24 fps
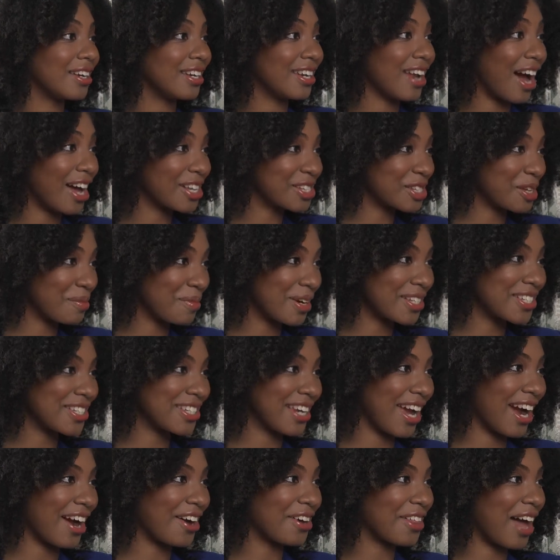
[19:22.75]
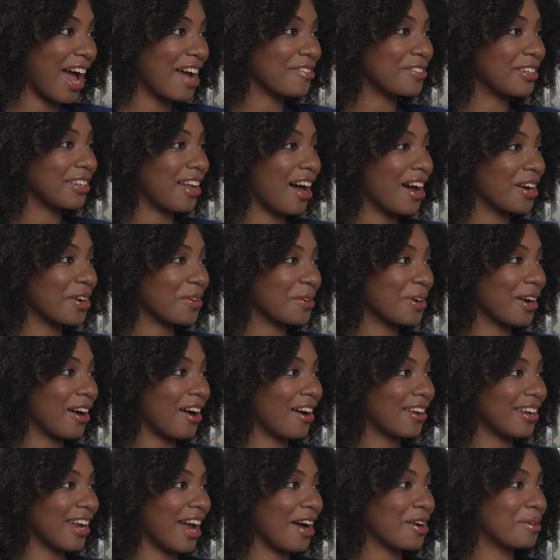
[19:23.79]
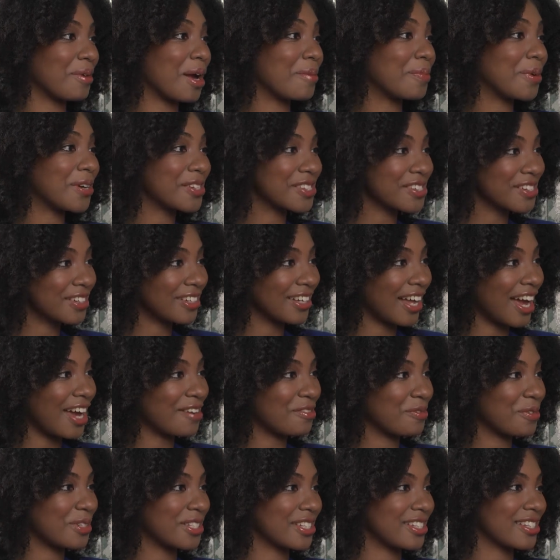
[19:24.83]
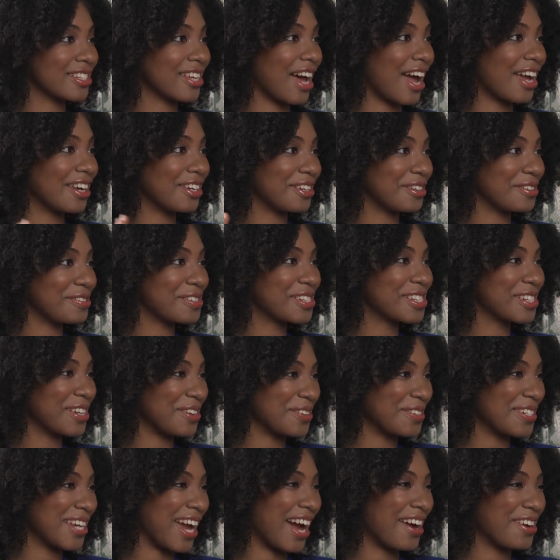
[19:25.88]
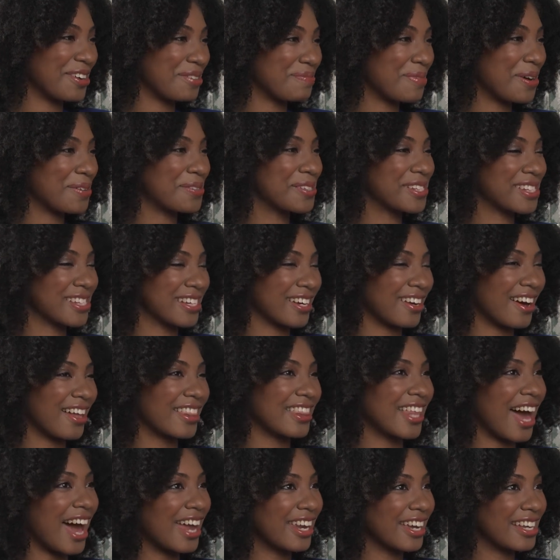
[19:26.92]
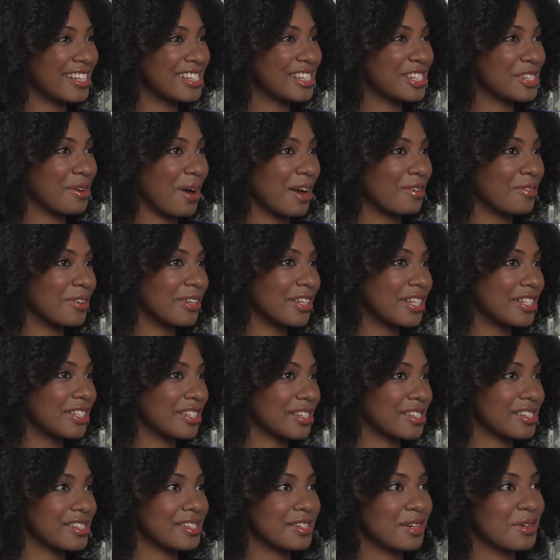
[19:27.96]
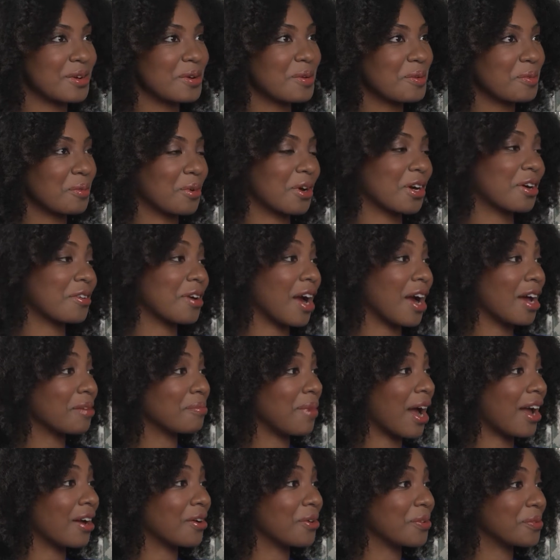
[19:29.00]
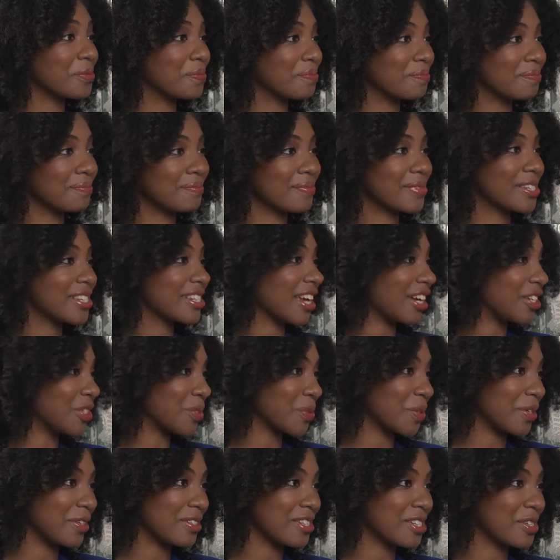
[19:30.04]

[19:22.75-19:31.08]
Not so much now. I have a lot going on now in my personal life, which has kind of slowed down posting on that end. So I really just work around my own schedule.